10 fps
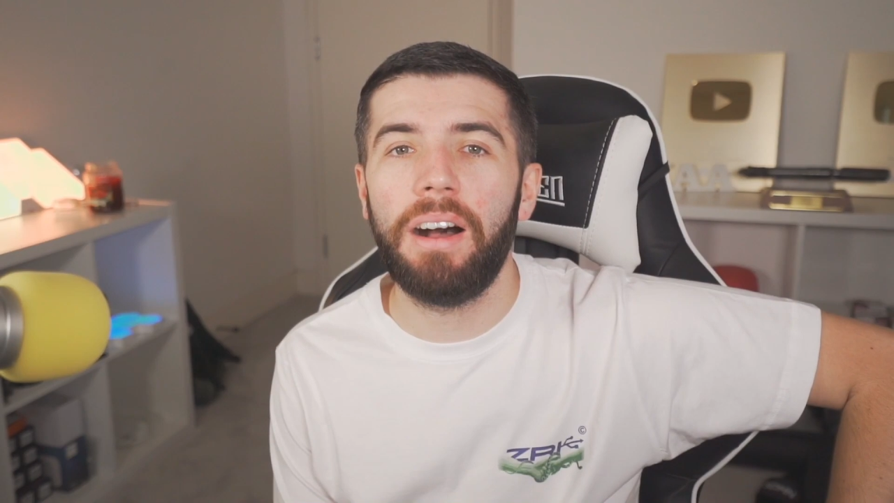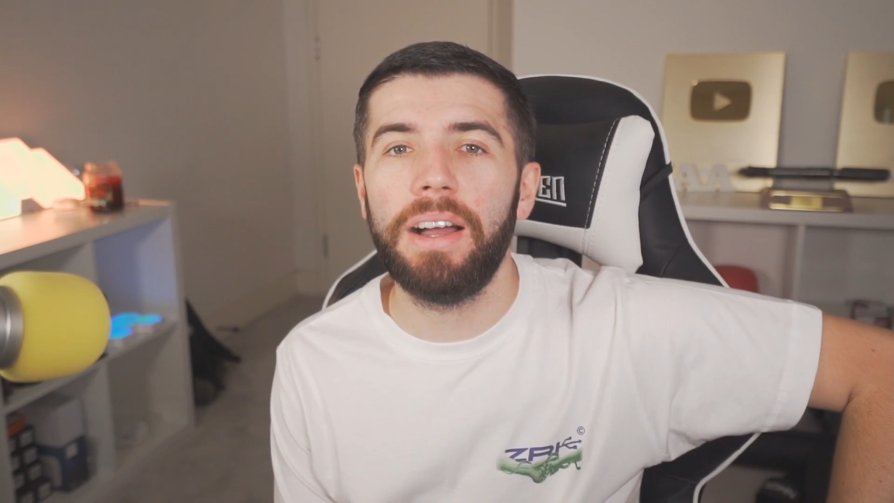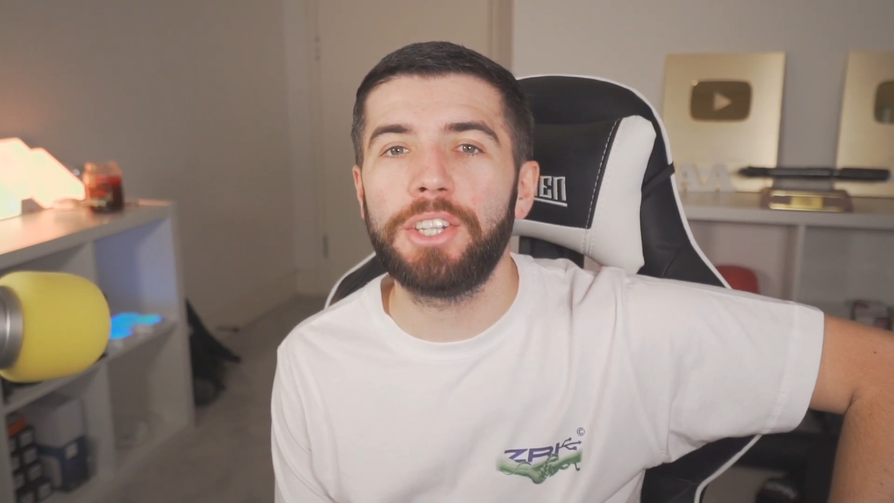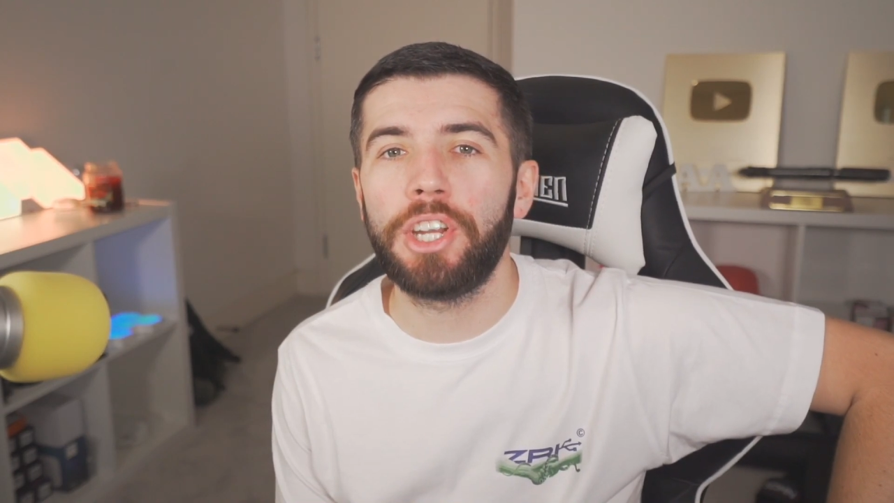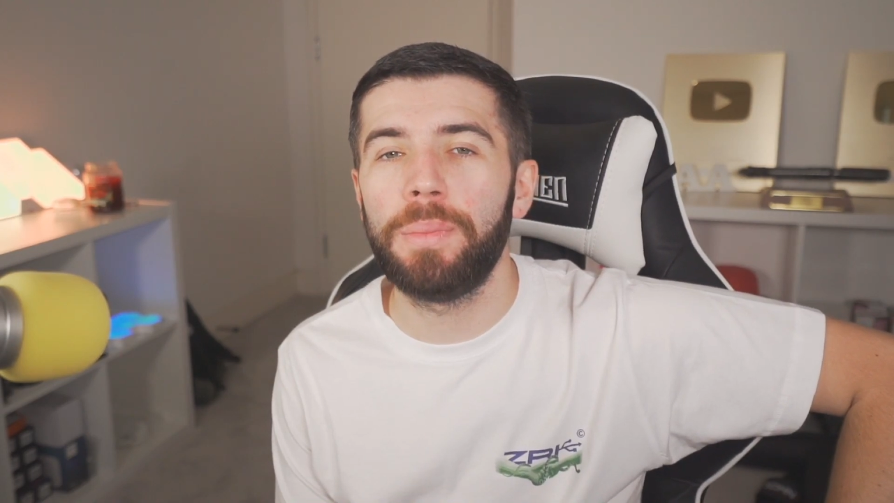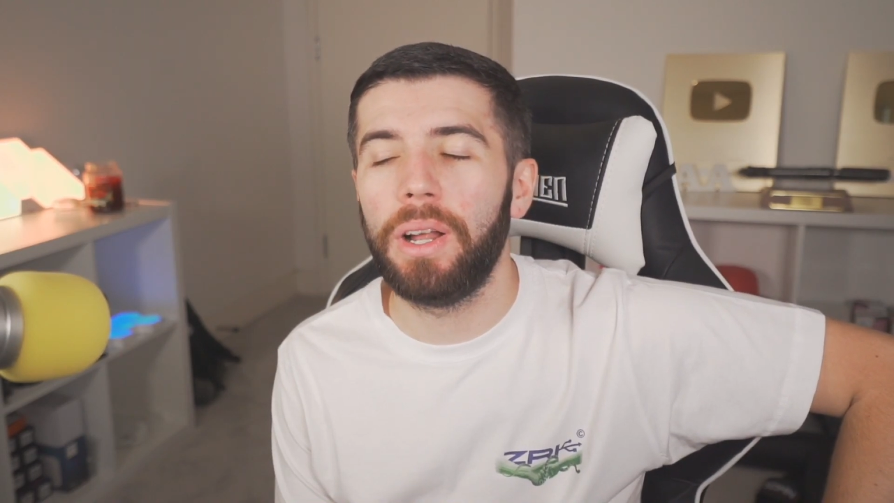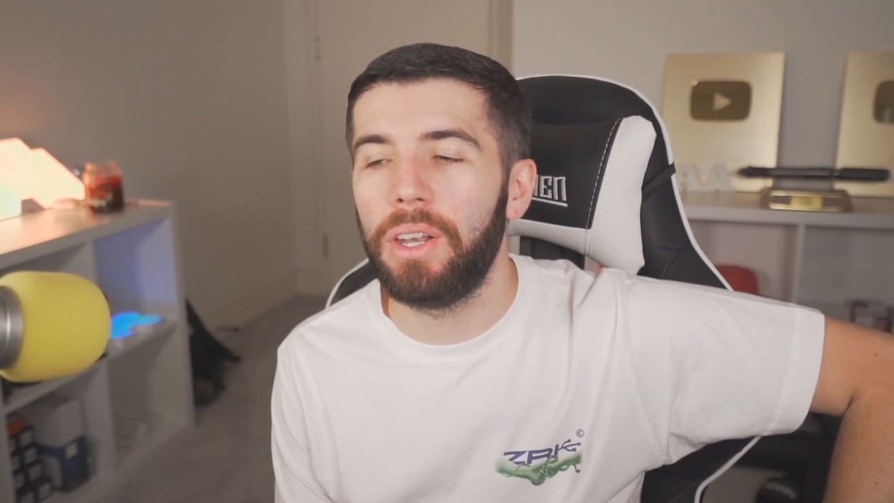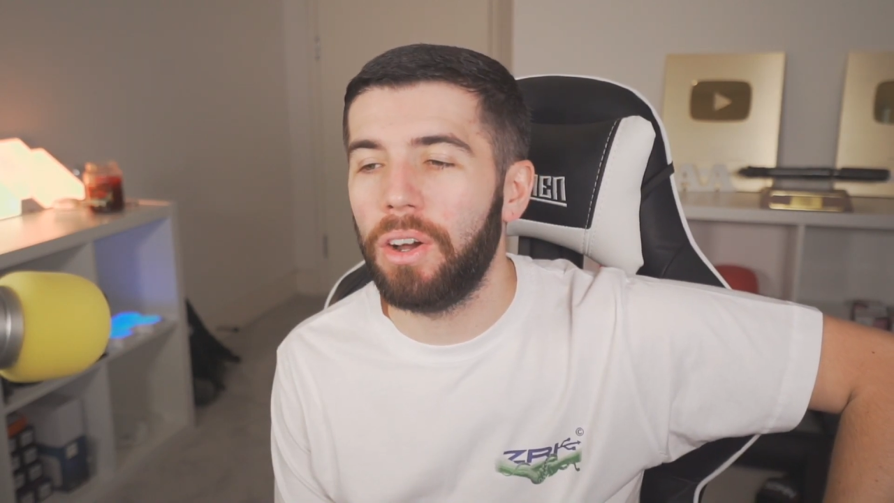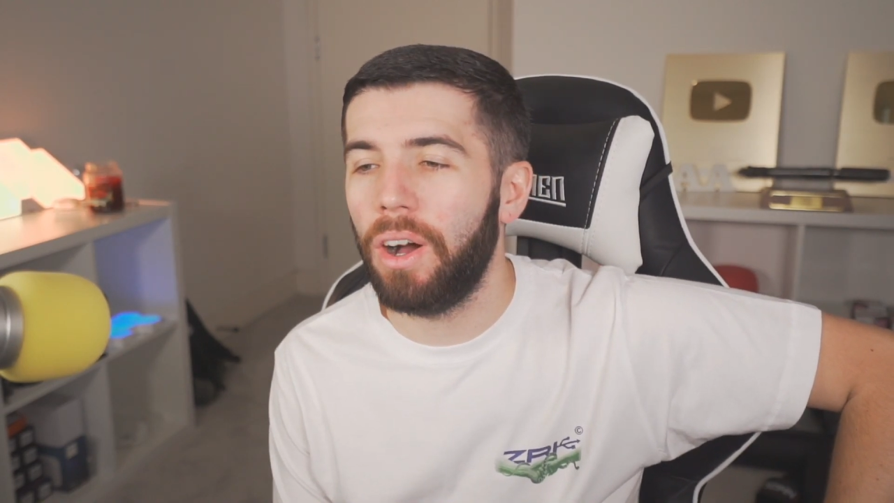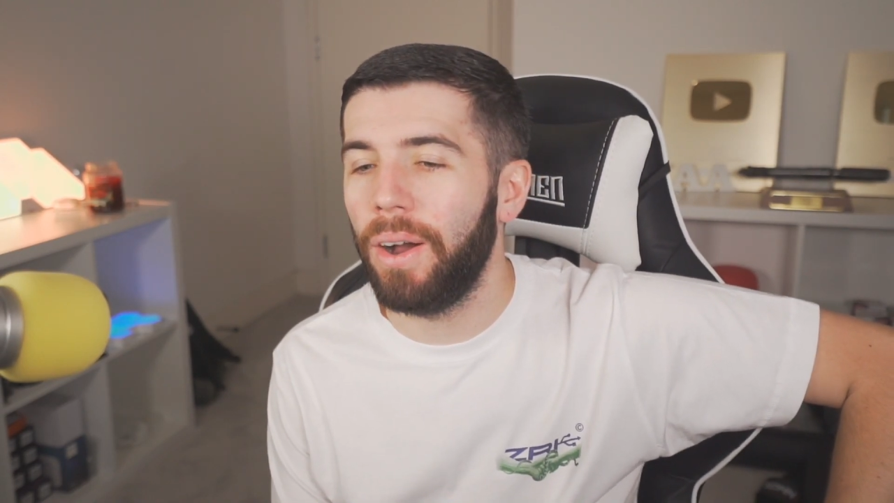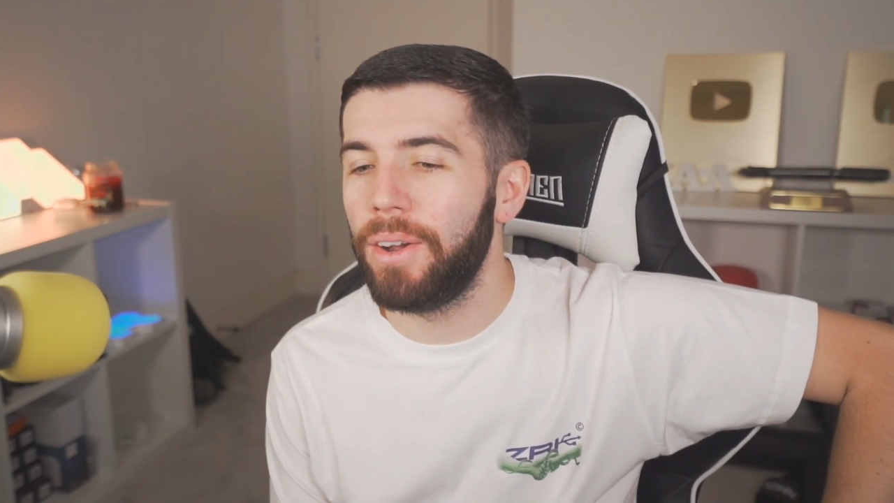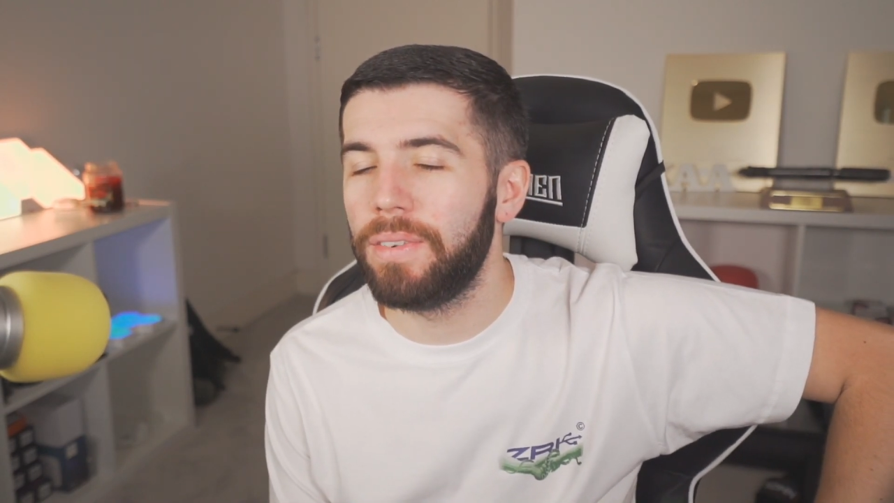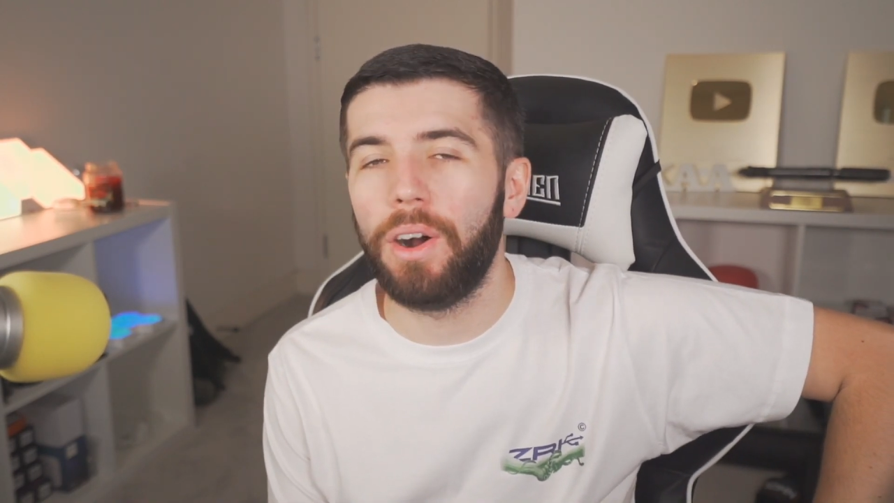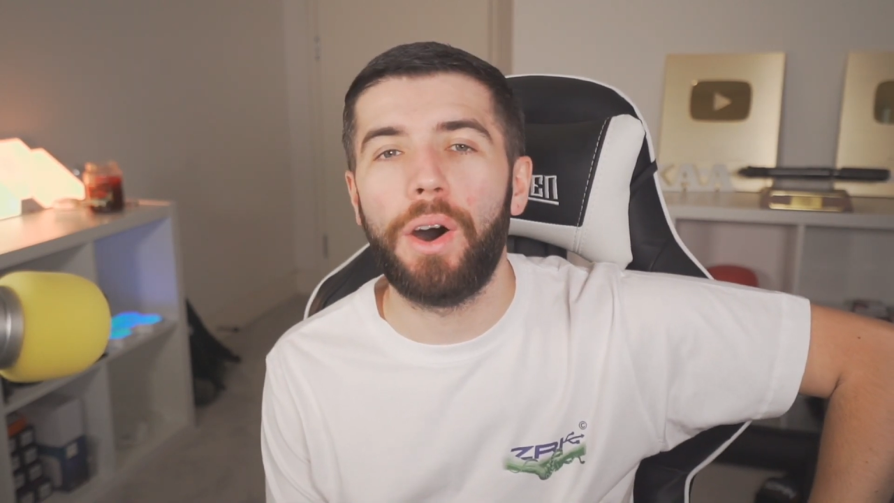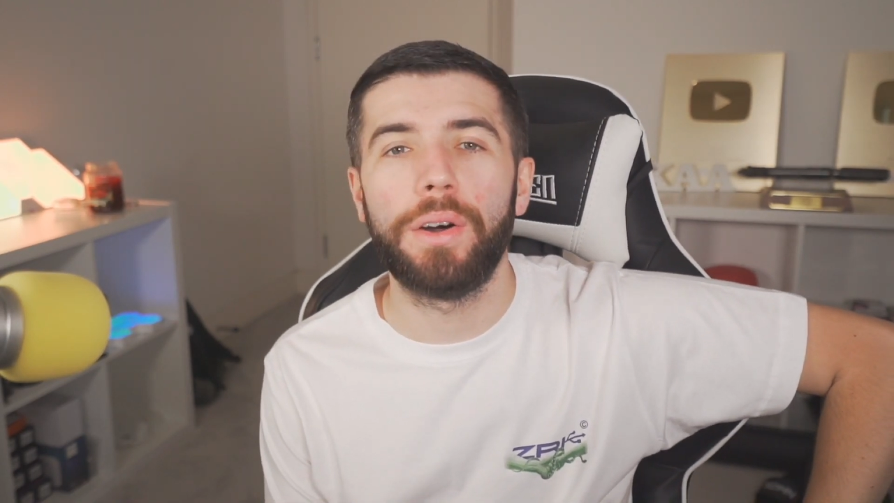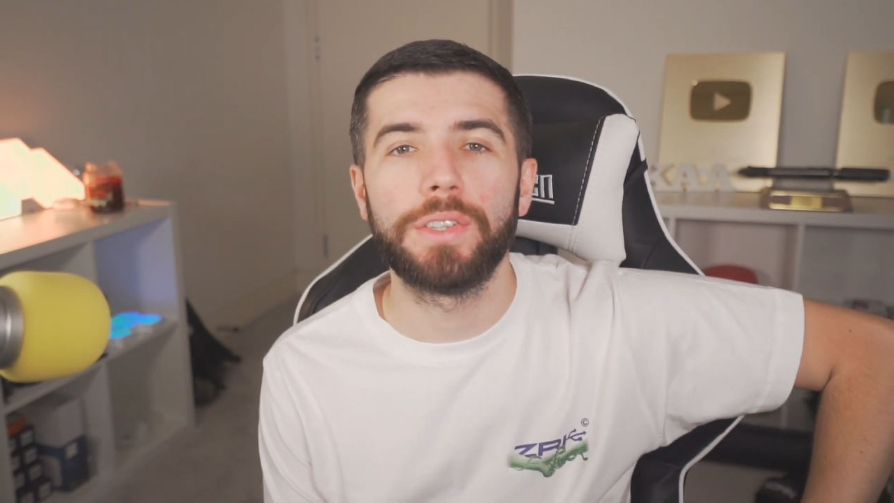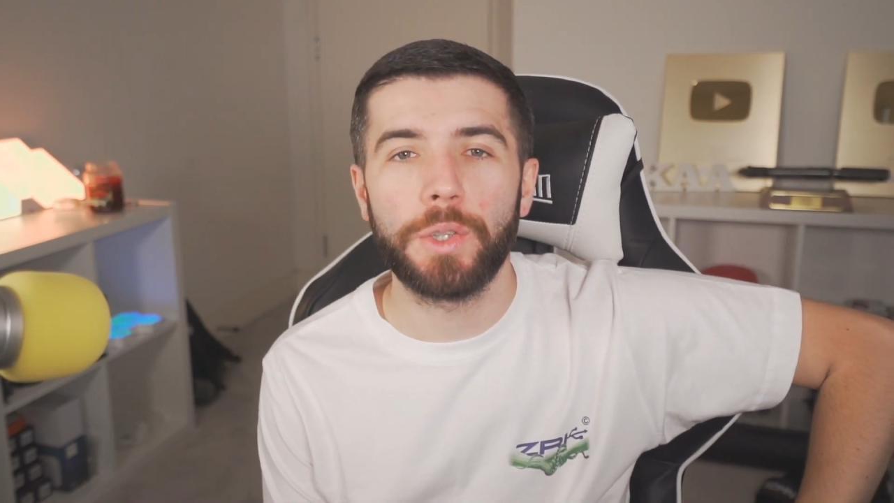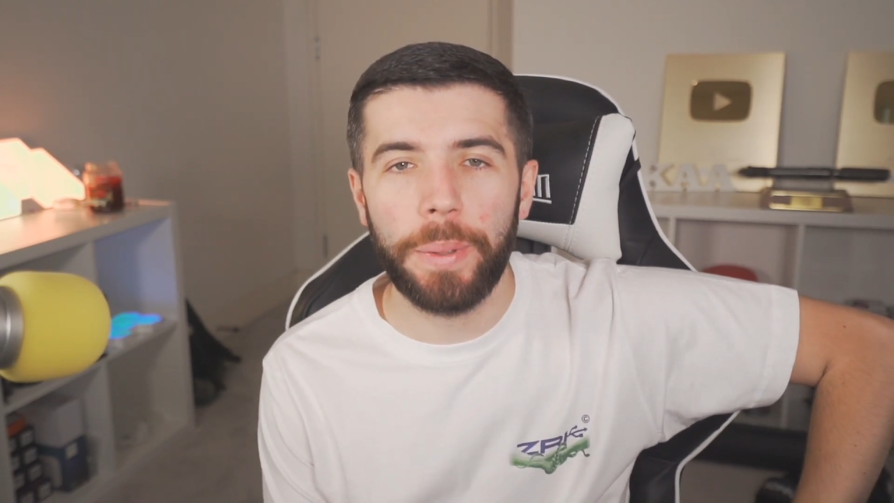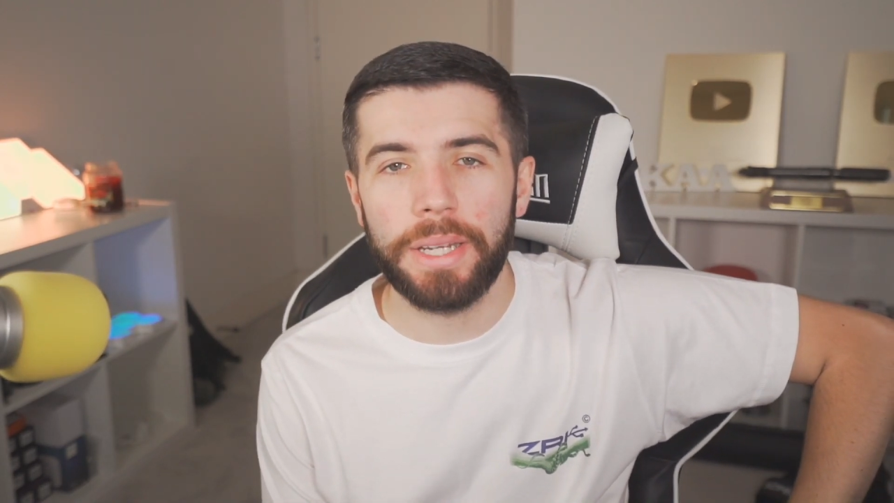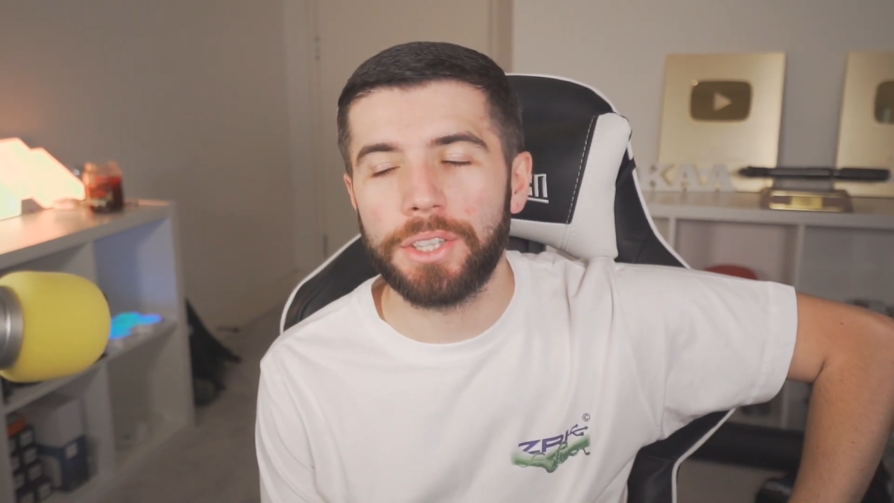I stream a lot over on
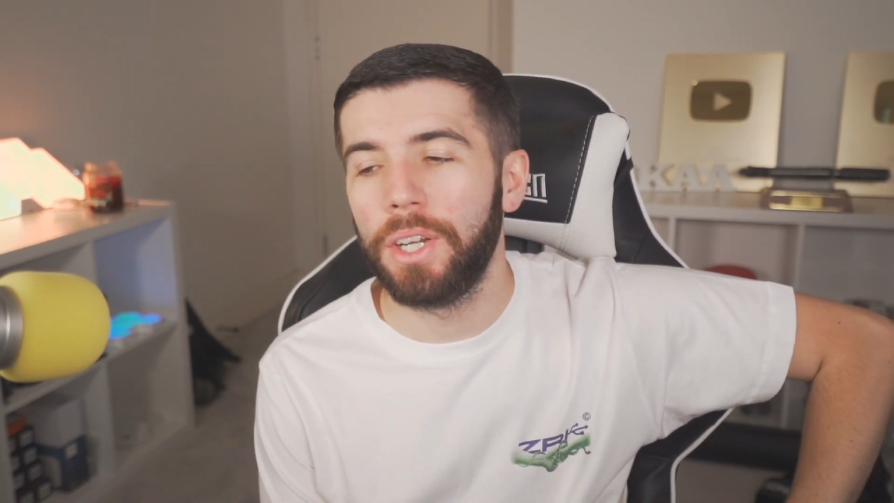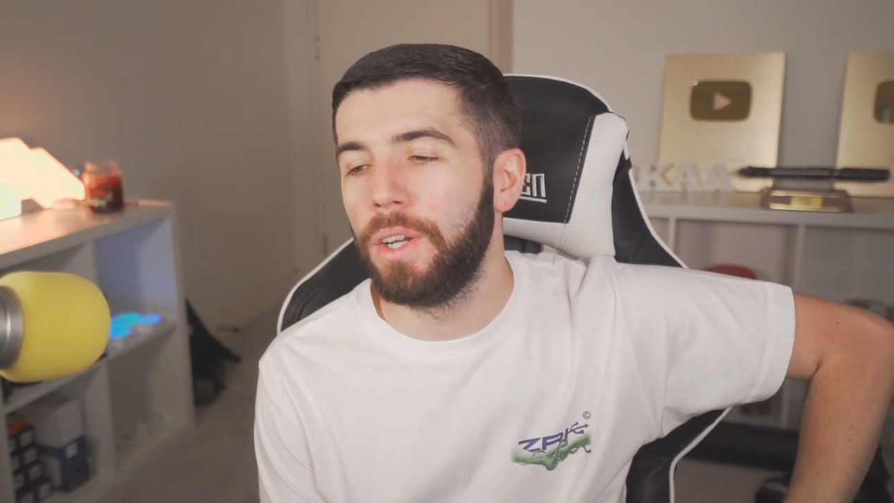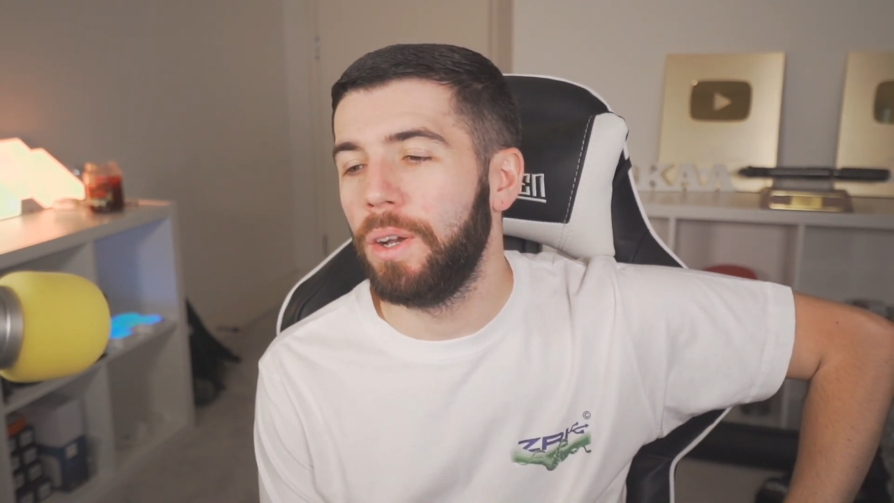Twitch,